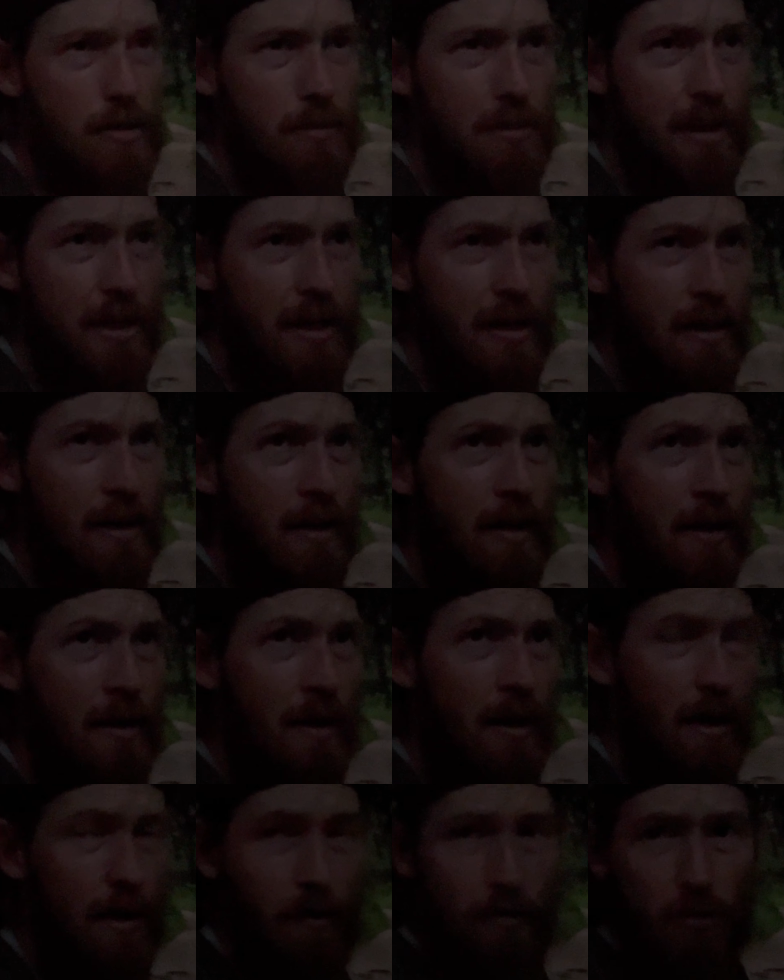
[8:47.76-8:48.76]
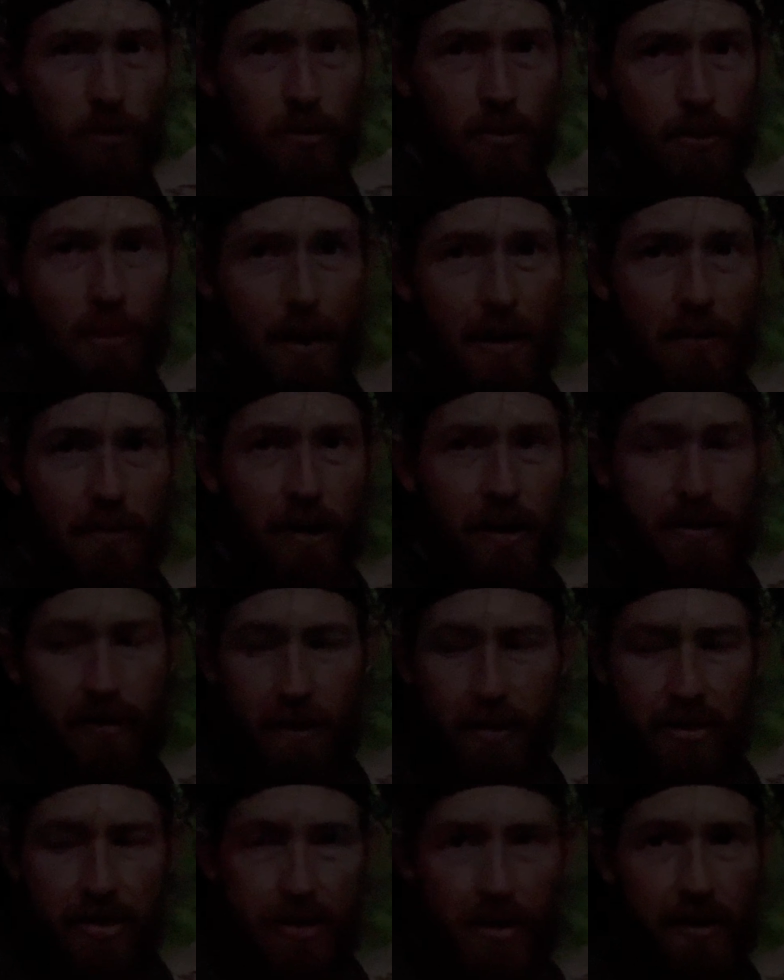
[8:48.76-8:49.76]
bit. We're about right in the
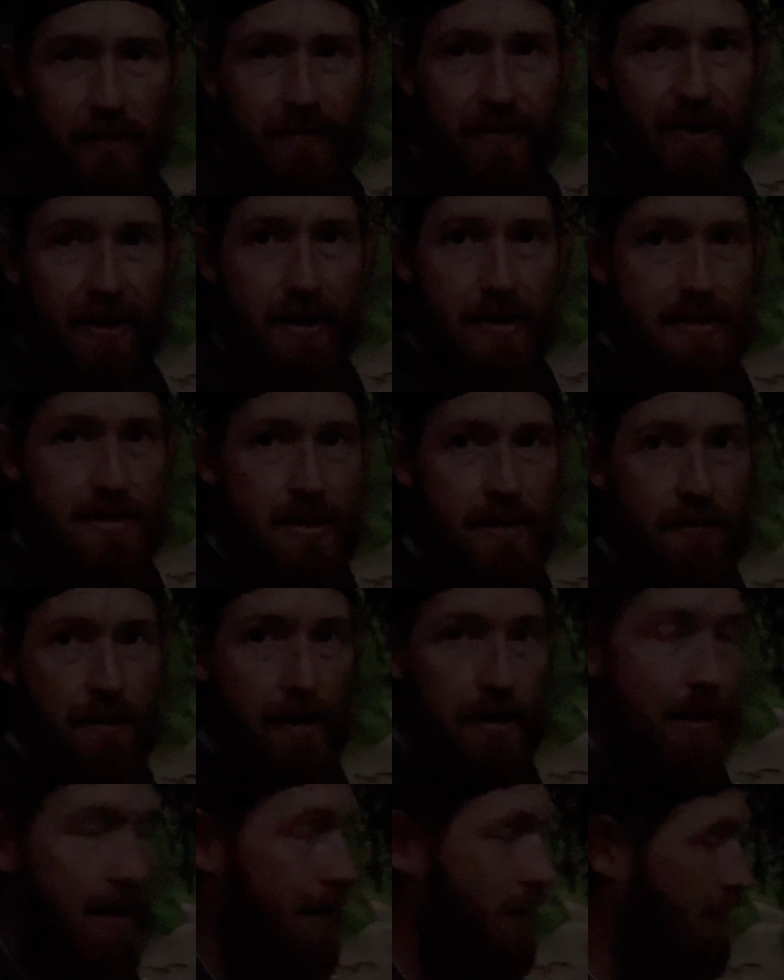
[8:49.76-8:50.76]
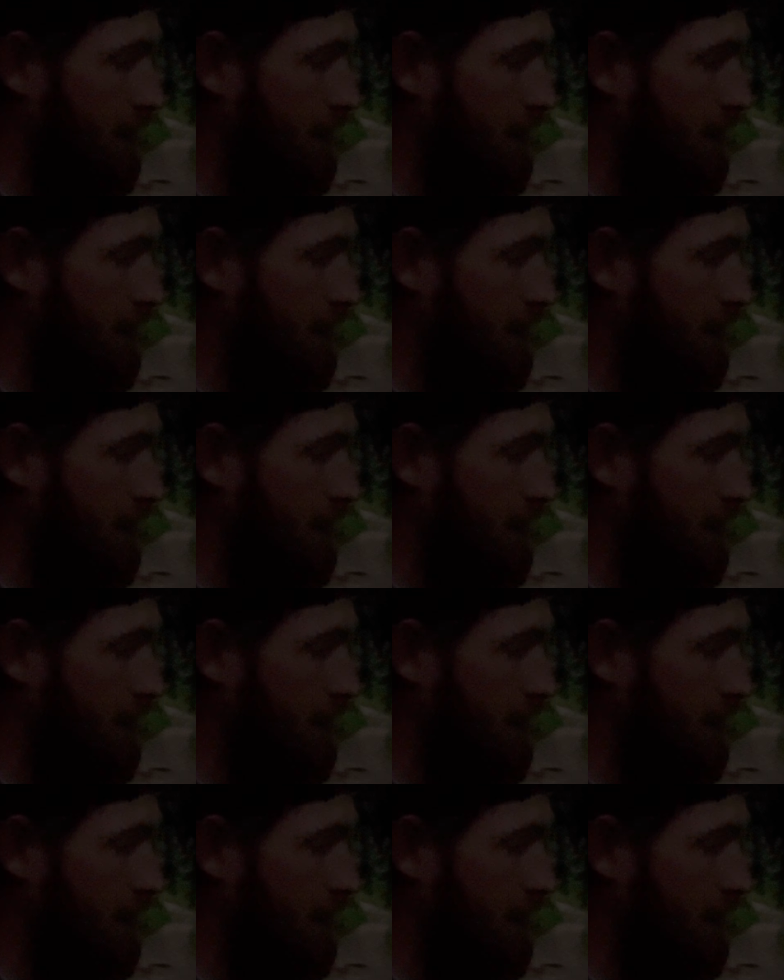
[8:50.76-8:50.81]
thick of it, I'd say, right now.